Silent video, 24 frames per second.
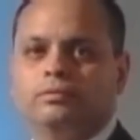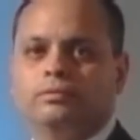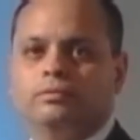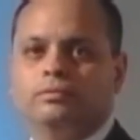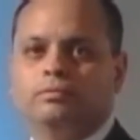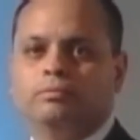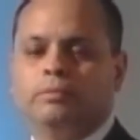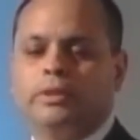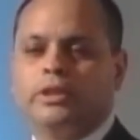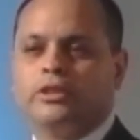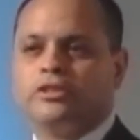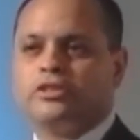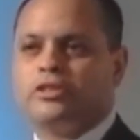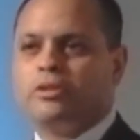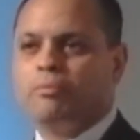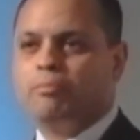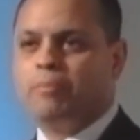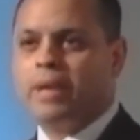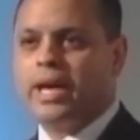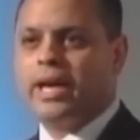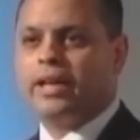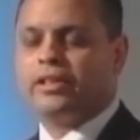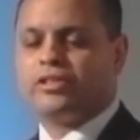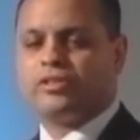Because the
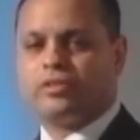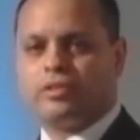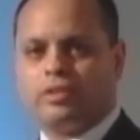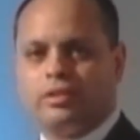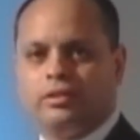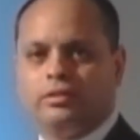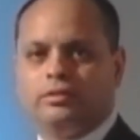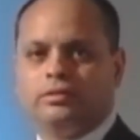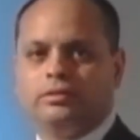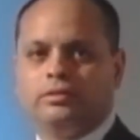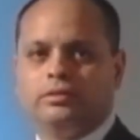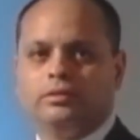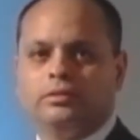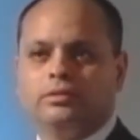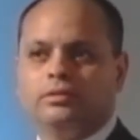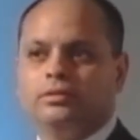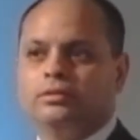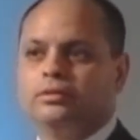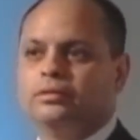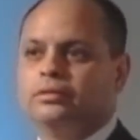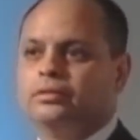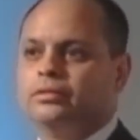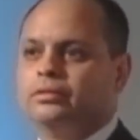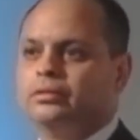best
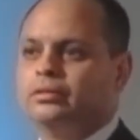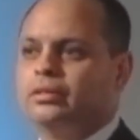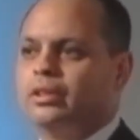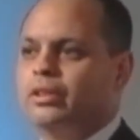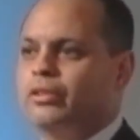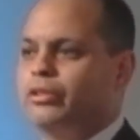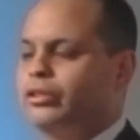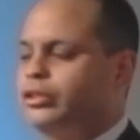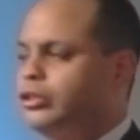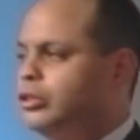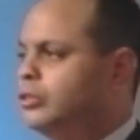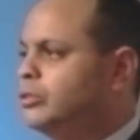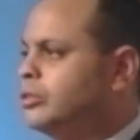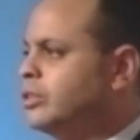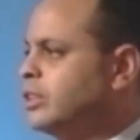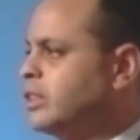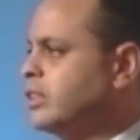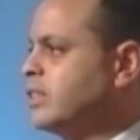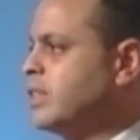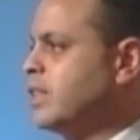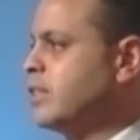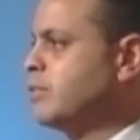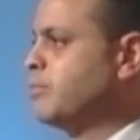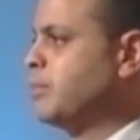are the true
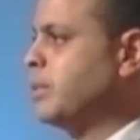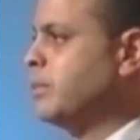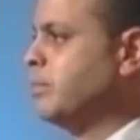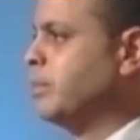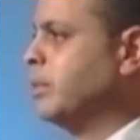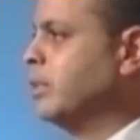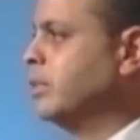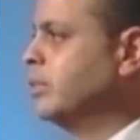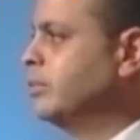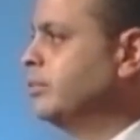success people.